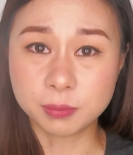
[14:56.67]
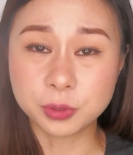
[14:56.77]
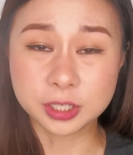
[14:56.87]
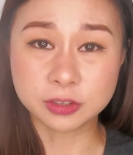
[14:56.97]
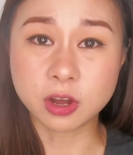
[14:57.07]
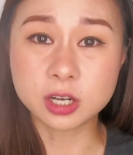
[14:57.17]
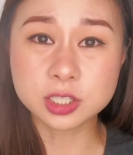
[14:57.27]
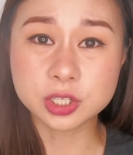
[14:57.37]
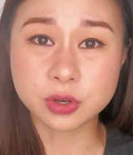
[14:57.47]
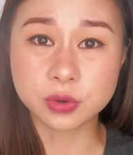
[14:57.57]
long,
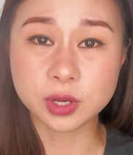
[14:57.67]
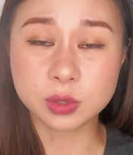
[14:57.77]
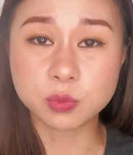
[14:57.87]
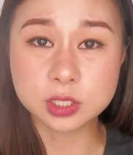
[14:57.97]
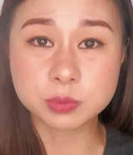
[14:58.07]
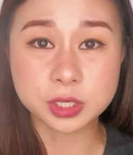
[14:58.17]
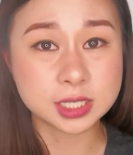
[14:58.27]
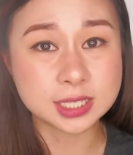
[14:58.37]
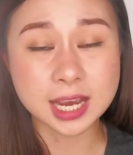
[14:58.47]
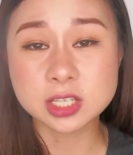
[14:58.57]
so it was pretty
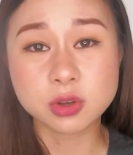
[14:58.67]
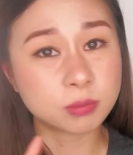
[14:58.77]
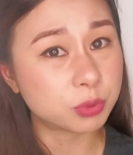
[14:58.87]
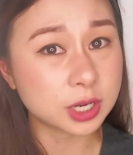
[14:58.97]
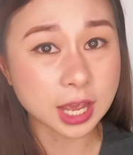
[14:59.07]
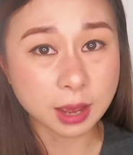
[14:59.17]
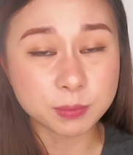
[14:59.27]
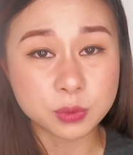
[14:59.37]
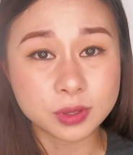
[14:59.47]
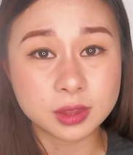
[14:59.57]
intact. So I'm pretty
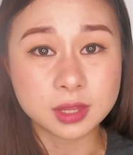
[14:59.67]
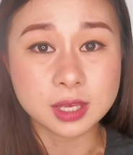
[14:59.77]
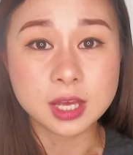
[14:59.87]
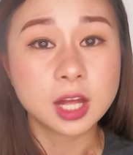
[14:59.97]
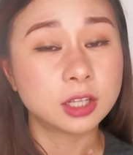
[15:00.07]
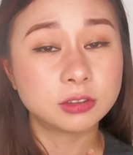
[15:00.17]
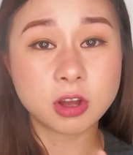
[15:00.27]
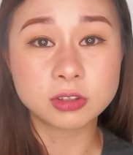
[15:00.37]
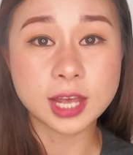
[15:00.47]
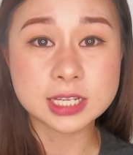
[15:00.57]
happy with the
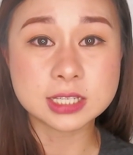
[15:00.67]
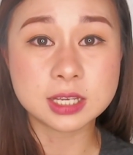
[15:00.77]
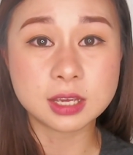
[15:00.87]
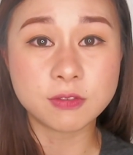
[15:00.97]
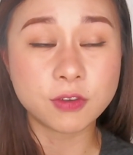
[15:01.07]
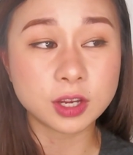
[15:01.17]
long lasting effect